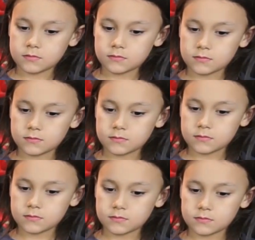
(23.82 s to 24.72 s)

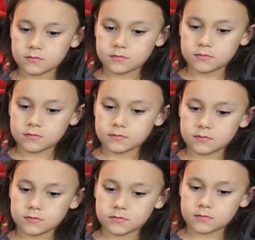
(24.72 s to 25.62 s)

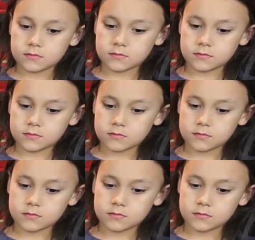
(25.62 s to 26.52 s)

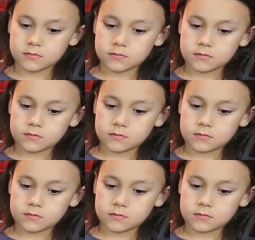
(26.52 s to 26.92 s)
The person shown says nothing.